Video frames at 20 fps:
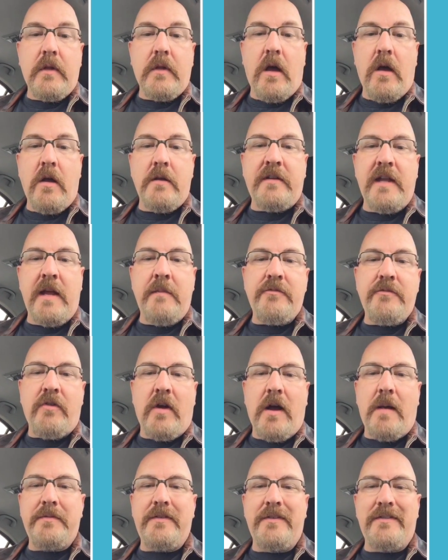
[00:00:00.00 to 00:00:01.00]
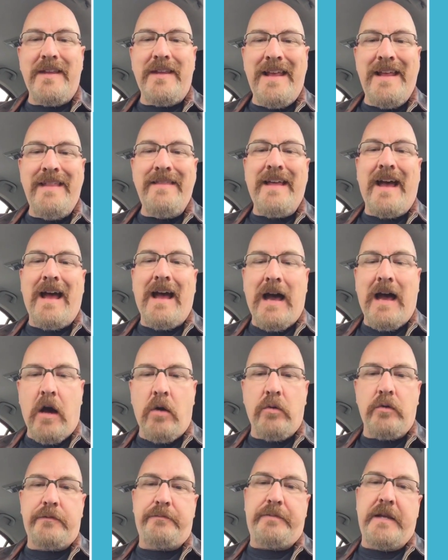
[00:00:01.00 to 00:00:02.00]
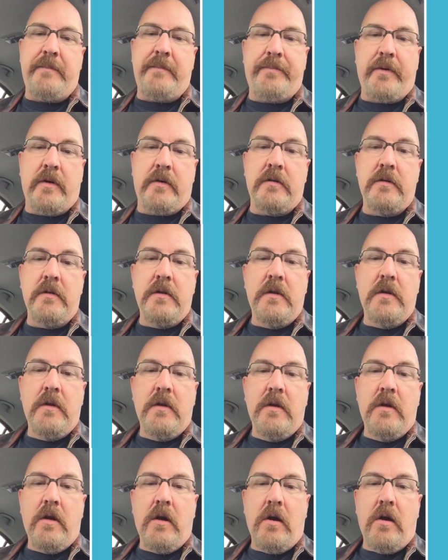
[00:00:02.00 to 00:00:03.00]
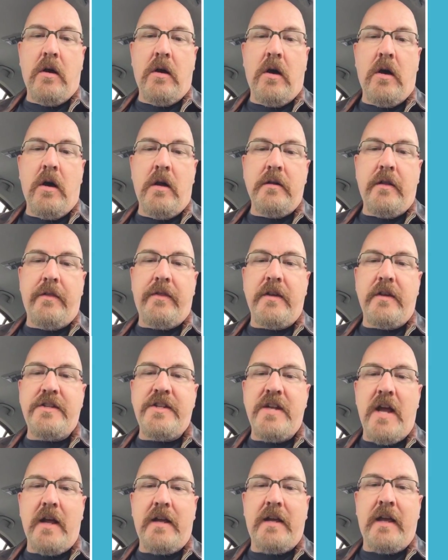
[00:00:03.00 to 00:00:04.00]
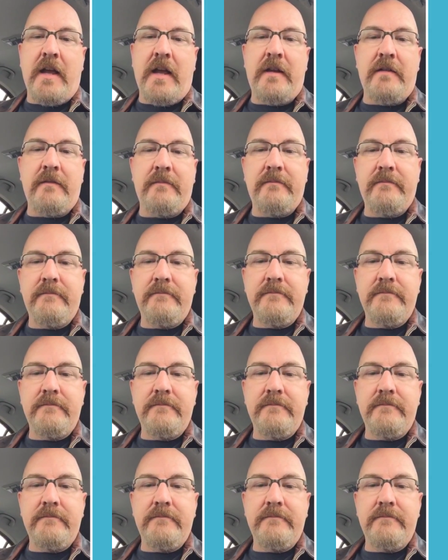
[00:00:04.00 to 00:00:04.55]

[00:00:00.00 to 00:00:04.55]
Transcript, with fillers: Oh, Dame Drops is in the house, people, on the check in.